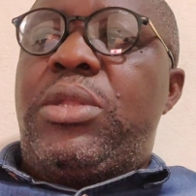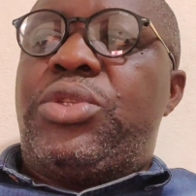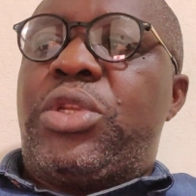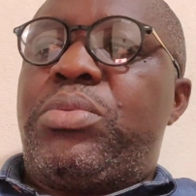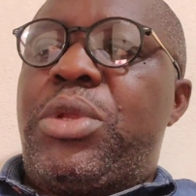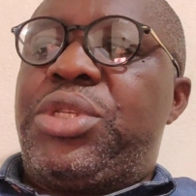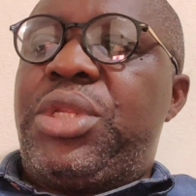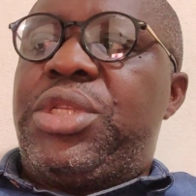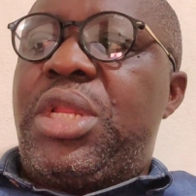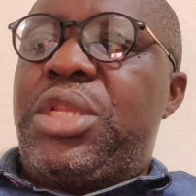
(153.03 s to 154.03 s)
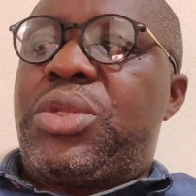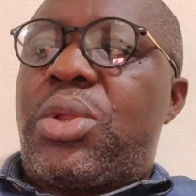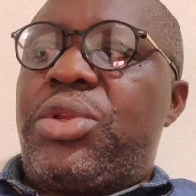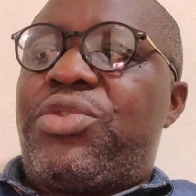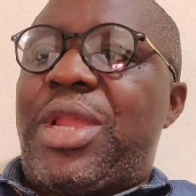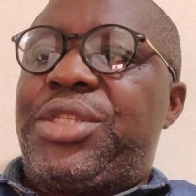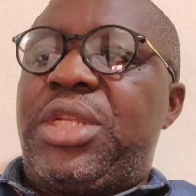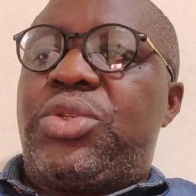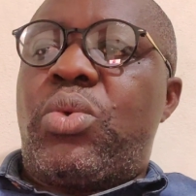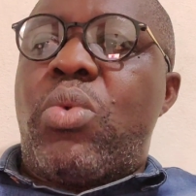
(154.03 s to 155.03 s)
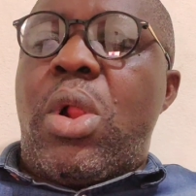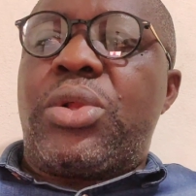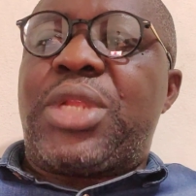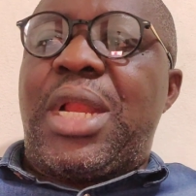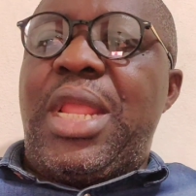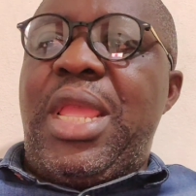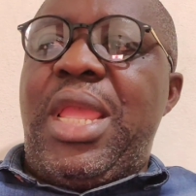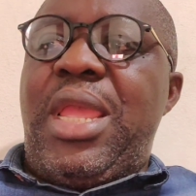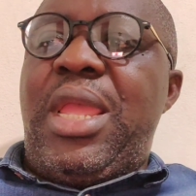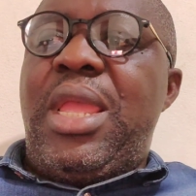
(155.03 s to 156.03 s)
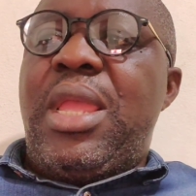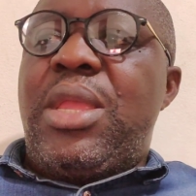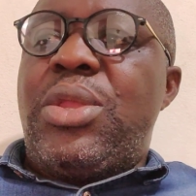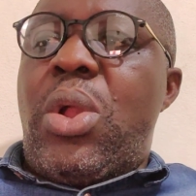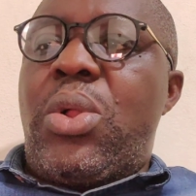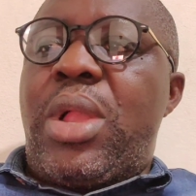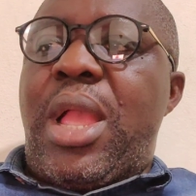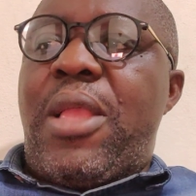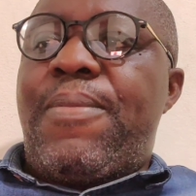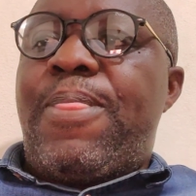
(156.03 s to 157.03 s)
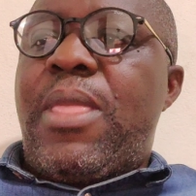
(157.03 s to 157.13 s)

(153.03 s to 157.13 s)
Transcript: George Washington is contrasted to Walter Lee Younger.